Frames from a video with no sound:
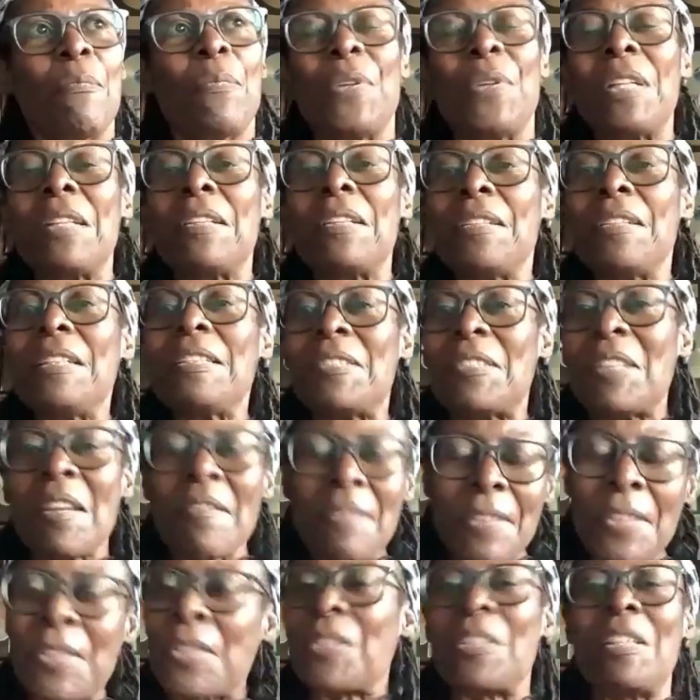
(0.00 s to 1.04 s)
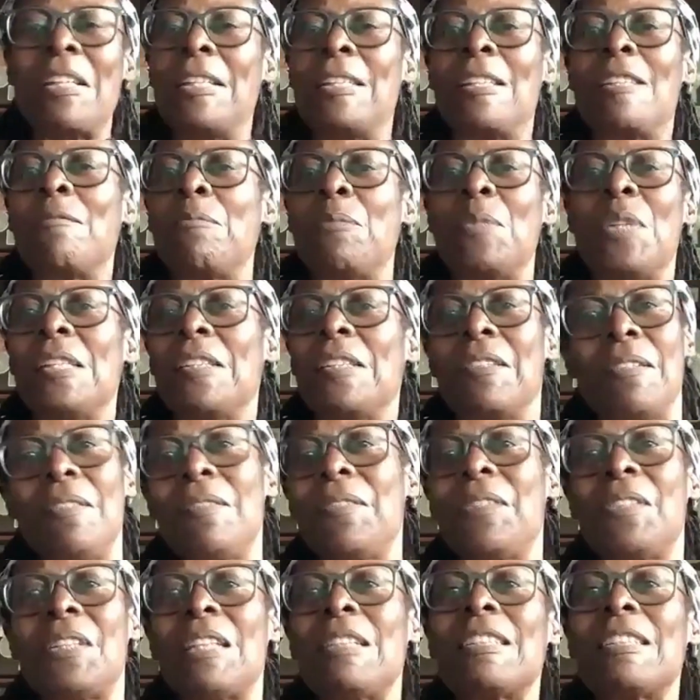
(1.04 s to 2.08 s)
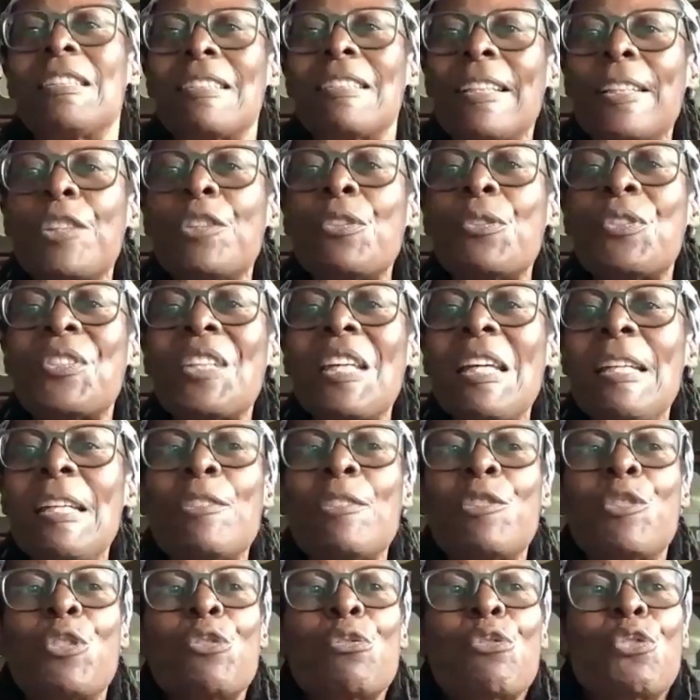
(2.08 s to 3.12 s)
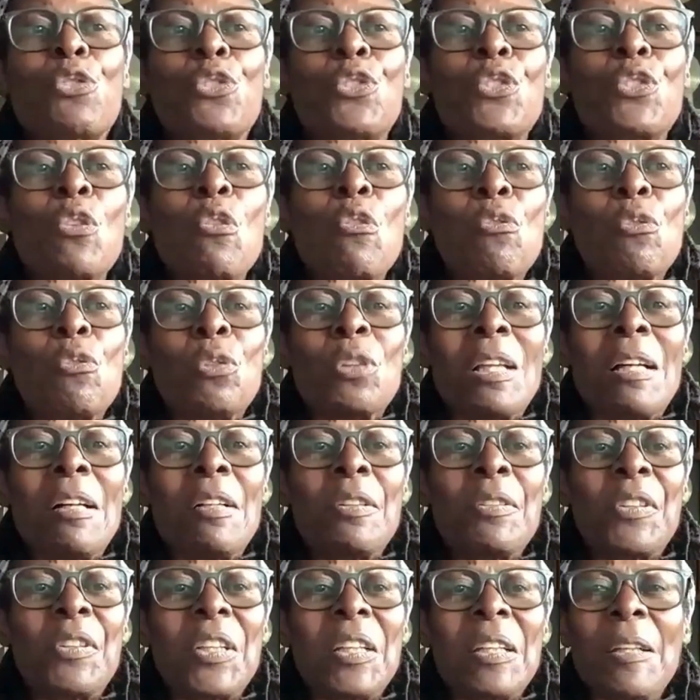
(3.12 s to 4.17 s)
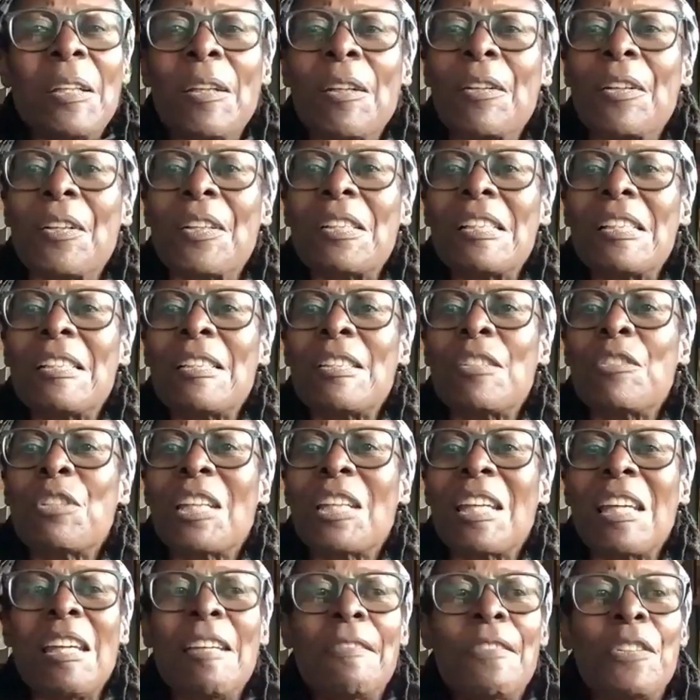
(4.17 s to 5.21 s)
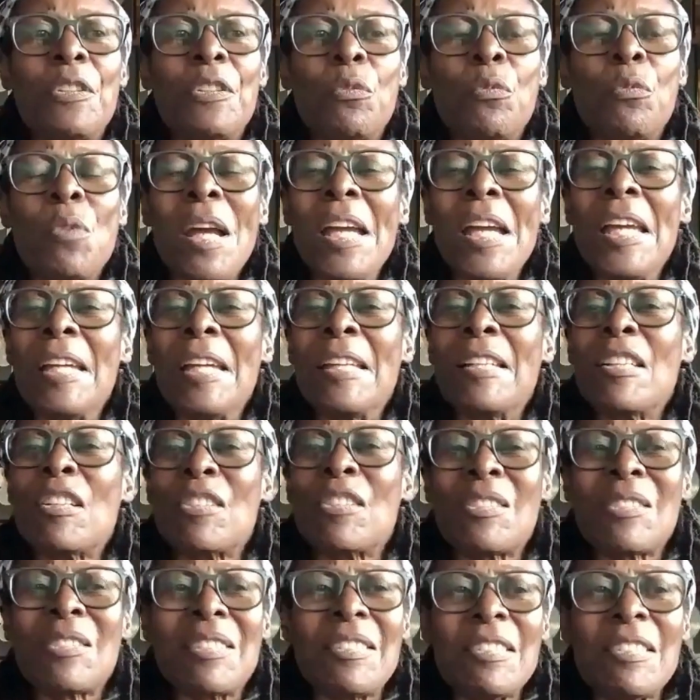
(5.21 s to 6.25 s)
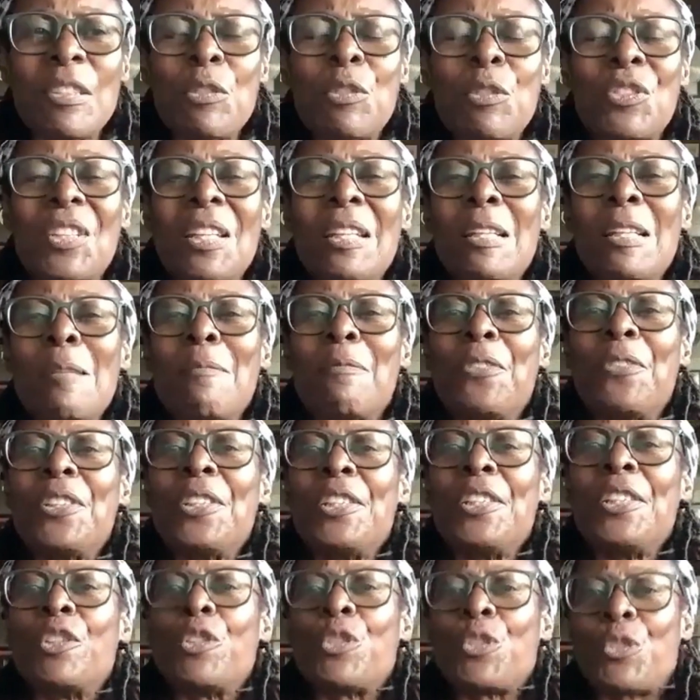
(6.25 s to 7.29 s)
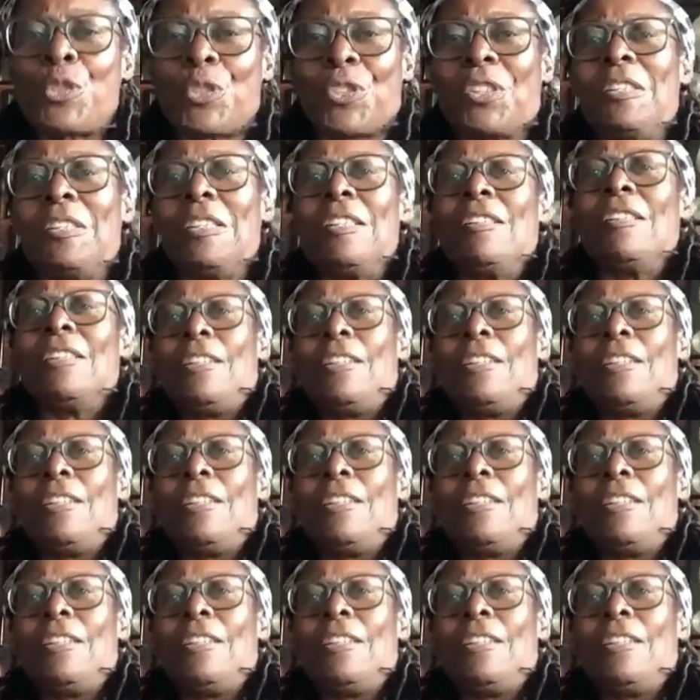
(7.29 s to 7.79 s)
But it devastated me. Like you say, it's your soul out there and you gave it away and you said I'm finished.